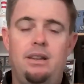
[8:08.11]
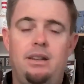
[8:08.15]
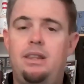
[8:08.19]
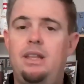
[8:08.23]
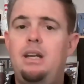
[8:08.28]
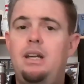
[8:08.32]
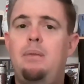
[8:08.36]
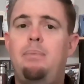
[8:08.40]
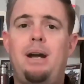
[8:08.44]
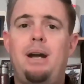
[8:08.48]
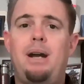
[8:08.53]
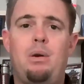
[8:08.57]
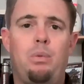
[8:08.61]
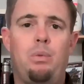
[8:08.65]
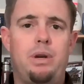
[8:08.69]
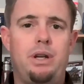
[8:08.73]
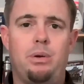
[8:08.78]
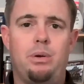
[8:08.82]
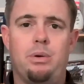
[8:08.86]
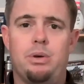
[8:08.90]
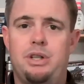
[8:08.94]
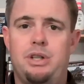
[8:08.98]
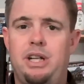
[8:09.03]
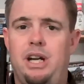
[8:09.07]
Think about it when
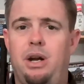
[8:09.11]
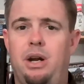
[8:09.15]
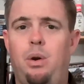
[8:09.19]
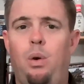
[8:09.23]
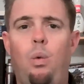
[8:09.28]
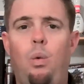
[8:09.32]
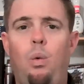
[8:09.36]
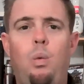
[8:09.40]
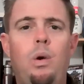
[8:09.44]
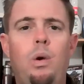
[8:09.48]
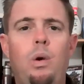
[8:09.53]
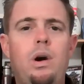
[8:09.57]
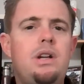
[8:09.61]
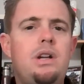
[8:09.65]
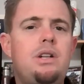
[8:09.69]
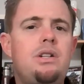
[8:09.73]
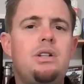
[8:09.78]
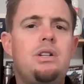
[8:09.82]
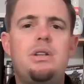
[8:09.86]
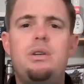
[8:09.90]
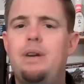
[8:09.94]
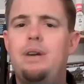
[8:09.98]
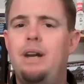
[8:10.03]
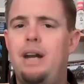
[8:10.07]
you were a child. What did you
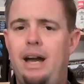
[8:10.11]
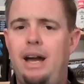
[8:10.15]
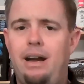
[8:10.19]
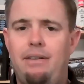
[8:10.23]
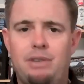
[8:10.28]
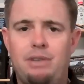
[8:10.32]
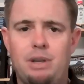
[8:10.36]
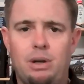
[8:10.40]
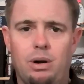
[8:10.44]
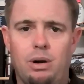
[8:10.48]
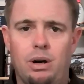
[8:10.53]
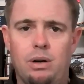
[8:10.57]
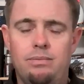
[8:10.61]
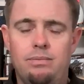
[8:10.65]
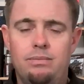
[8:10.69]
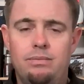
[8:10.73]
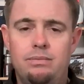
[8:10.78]
do to have to grow?